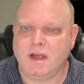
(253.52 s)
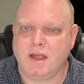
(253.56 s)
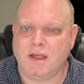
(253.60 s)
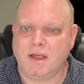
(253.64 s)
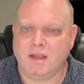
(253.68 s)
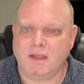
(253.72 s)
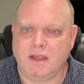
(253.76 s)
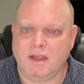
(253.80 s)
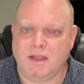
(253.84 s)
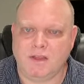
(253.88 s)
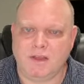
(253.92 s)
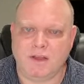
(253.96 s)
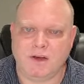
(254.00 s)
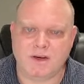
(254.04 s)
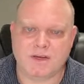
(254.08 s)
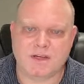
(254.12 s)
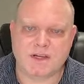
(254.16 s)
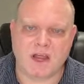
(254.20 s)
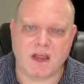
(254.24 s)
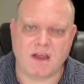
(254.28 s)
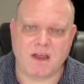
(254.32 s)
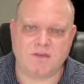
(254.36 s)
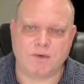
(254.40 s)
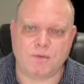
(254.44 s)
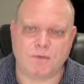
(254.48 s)
And then there's
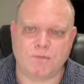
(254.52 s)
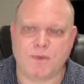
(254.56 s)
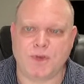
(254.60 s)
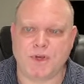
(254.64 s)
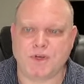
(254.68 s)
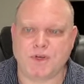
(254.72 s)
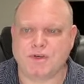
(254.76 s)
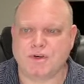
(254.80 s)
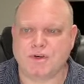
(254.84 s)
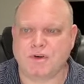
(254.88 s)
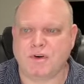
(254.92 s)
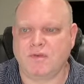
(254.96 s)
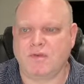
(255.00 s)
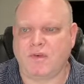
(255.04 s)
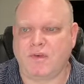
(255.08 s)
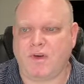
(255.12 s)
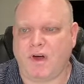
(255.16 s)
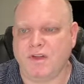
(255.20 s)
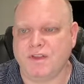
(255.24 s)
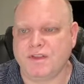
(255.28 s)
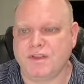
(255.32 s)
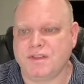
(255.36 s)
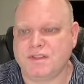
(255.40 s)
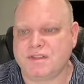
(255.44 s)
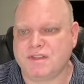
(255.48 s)
kind of a picture of
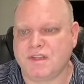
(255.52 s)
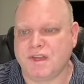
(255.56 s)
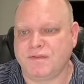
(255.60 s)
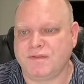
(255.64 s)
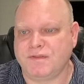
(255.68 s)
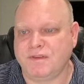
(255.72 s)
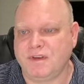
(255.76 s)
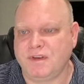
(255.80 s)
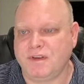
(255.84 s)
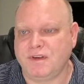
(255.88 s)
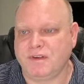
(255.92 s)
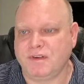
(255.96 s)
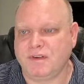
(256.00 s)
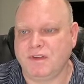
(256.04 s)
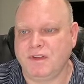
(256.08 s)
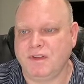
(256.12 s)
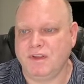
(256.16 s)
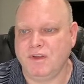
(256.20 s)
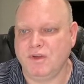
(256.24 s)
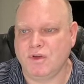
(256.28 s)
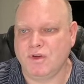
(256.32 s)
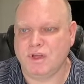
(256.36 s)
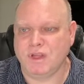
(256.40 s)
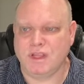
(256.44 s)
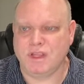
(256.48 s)
all the stuff you do,
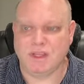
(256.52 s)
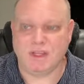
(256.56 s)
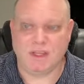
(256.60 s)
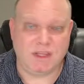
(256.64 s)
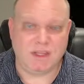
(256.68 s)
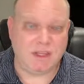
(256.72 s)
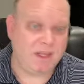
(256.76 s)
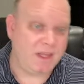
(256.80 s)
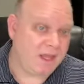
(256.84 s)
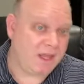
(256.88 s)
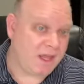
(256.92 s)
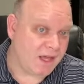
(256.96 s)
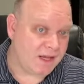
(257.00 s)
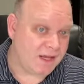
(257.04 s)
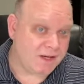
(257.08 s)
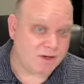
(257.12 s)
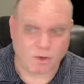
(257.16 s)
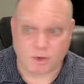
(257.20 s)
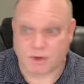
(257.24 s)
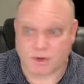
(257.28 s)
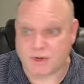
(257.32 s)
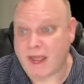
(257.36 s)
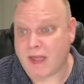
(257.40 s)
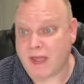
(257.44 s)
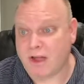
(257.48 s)
you can get
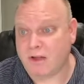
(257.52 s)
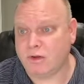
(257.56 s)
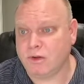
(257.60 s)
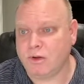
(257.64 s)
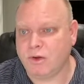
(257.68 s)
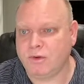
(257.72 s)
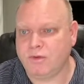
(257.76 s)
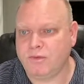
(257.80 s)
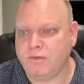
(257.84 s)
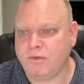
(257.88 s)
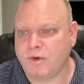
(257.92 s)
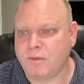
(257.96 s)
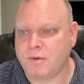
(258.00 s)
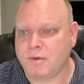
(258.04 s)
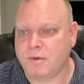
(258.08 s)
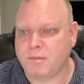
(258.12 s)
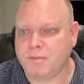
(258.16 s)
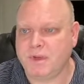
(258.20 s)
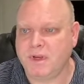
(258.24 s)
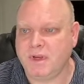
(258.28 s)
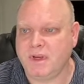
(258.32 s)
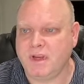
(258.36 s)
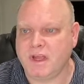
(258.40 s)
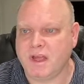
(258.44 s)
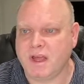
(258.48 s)
or download from their
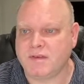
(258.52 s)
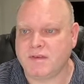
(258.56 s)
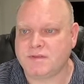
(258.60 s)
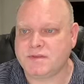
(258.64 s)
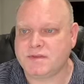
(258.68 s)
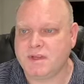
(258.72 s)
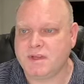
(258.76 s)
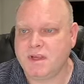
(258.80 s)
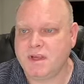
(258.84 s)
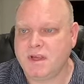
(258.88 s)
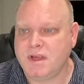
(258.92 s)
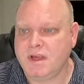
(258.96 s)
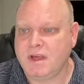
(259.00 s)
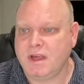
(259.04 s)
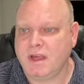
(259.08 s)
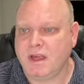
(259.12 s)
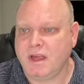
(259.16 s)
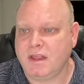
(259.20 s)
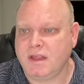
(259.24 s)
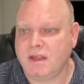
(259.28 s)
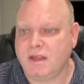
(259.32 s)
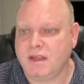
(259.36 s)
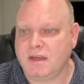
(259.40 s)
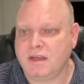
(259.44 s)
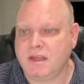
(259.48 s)
PDFs.
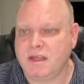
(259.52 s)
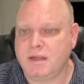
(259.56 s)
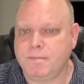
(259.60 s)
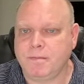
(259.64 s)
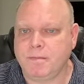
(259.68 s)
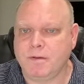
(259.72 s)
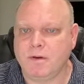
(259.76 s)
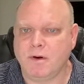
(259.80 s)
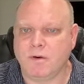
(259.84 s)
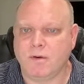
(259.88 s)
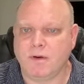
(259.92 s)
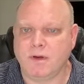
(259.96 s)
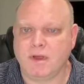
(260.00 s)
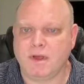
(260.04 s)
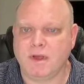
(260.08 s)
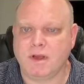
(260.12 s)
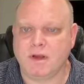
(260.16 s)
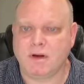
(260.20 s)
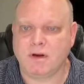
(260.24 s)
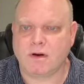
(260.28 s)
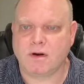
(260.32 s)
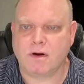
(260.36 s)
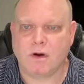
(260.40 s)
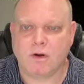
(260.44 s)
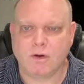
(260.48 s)
And keep going here.